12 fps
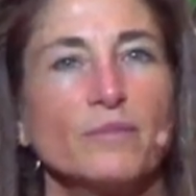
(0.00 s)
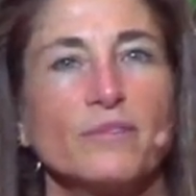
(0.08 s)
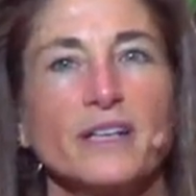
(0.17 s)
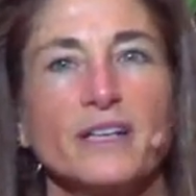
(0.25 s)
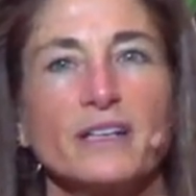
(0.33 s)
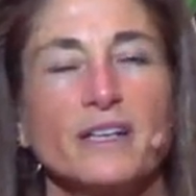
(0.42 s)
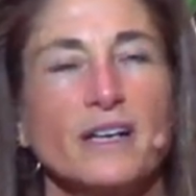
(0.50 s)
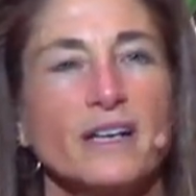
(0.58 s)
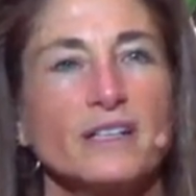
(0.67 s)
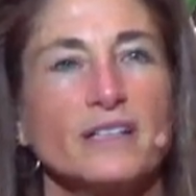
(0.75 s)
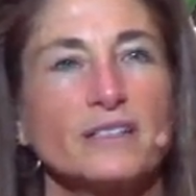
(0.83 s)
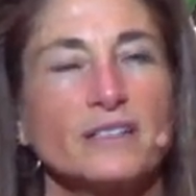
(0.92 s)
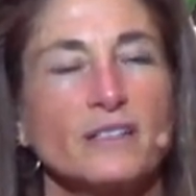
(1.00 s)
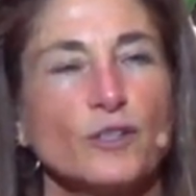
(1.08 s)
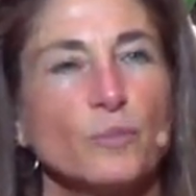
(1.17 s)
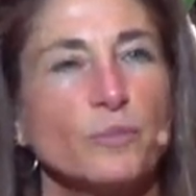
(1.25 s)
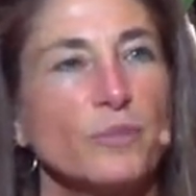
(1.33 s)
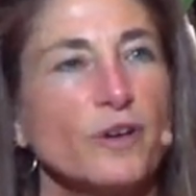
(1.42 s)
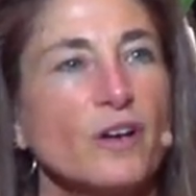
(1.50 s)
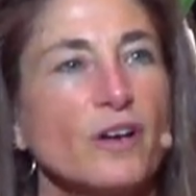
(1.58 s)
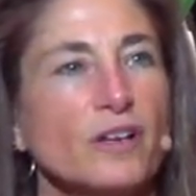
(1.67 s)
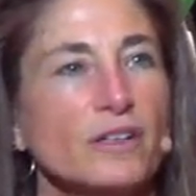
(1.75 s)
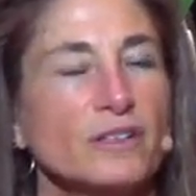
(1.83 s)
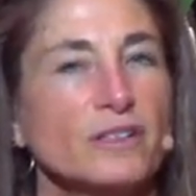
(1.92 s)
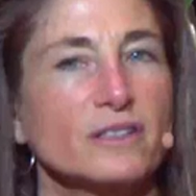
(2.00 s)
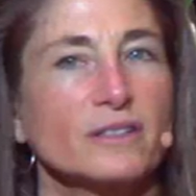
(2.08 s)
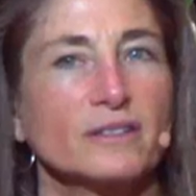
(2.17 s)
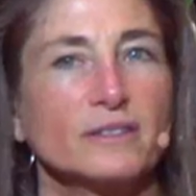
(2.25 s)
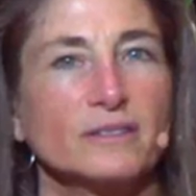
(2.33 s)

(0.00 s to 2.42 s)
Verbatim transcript: recognize, pause,